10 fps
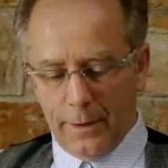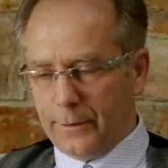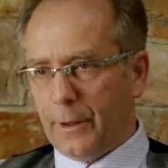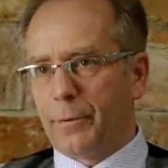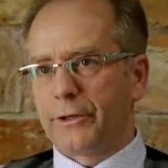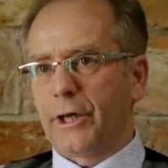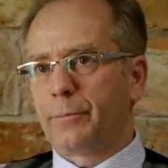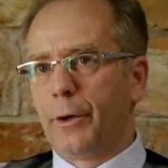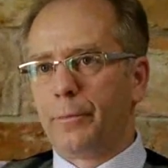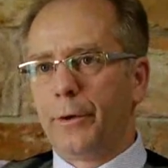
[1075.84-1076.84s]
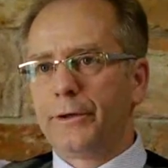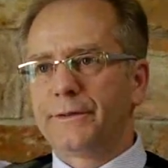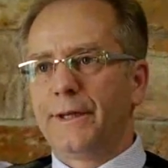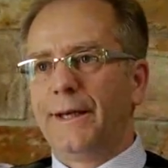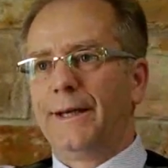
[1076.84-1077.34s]
the project
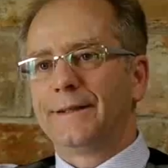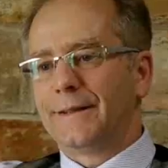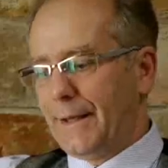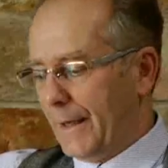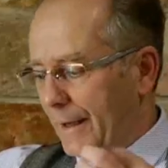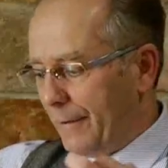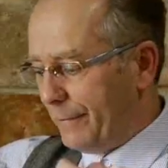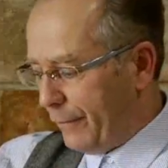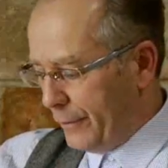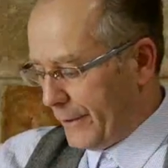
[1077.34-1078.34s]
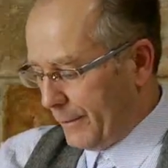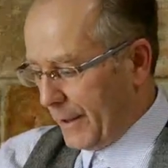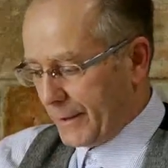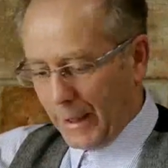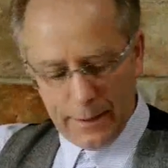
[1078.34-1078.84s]
purpose is
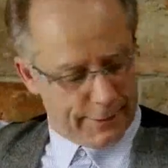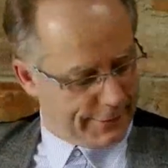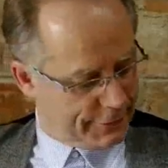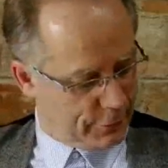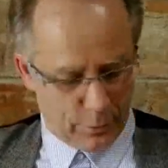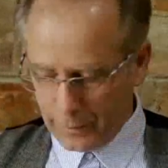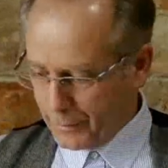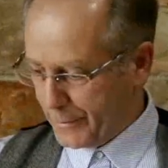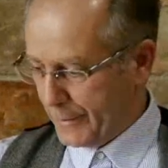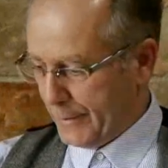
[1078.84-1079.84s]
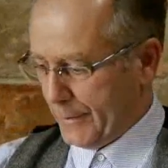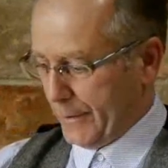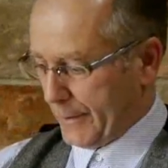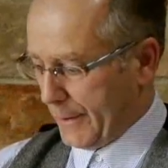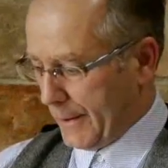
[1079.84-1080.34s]
fundamental in this work.
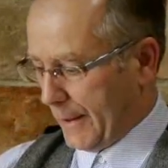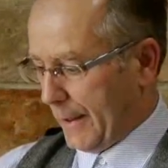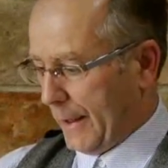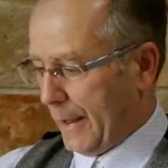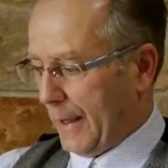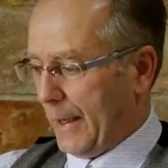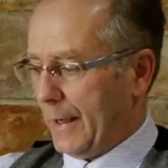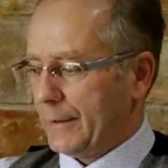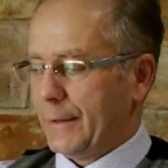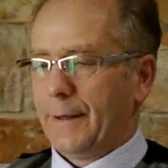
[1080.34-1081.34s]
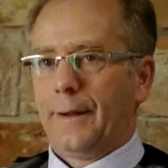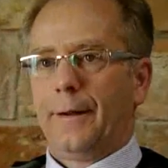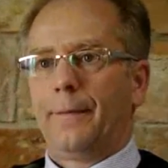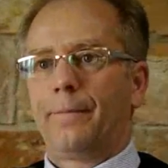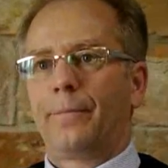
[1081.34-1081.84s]
Okay? And
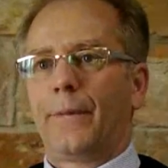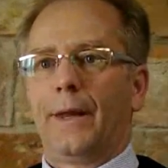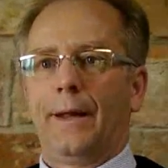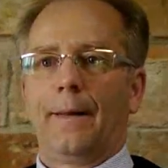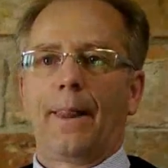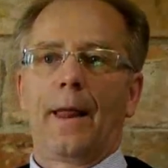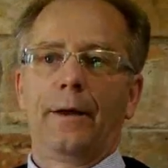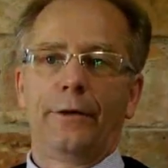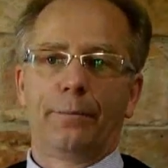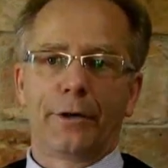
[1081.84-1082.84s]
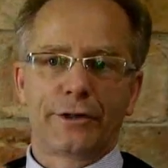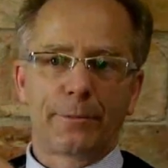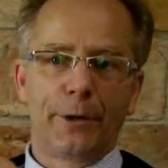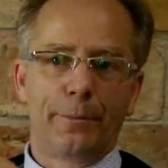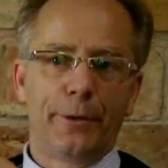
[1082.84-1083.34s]
the
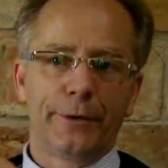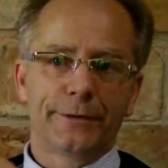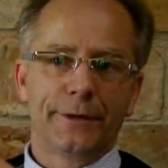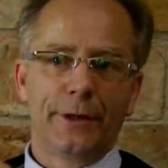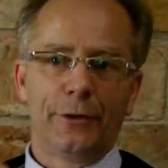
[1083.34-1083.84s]
project purpose,